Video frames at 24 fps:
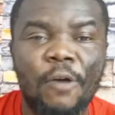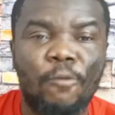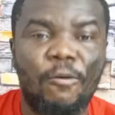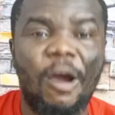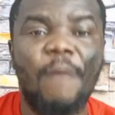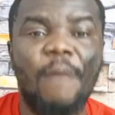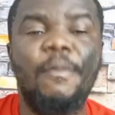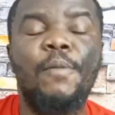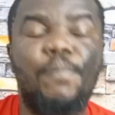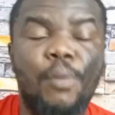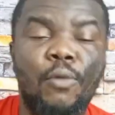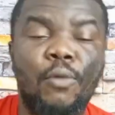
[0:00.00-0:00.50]

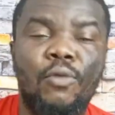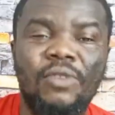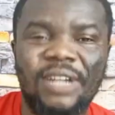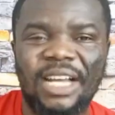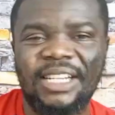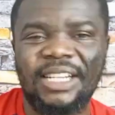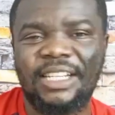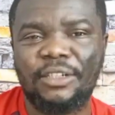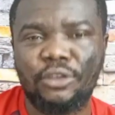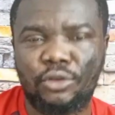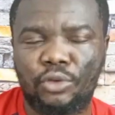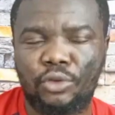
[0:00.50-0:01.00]
Kwame Poku na
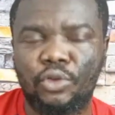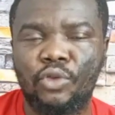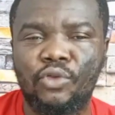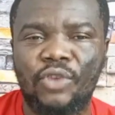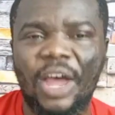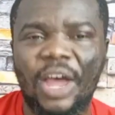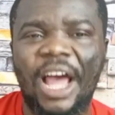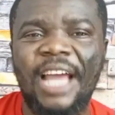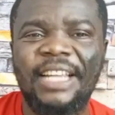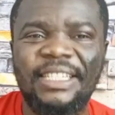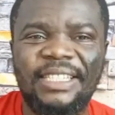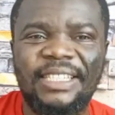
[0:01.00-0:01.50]
the two
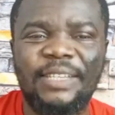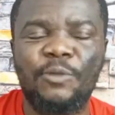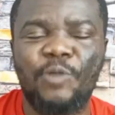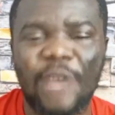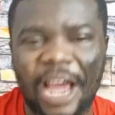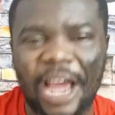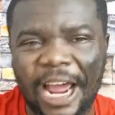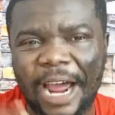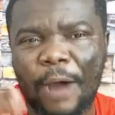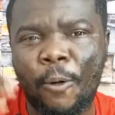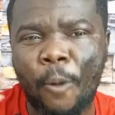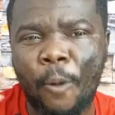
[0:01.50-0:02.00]
jar, and we
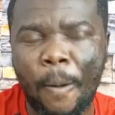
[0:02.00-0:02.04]
are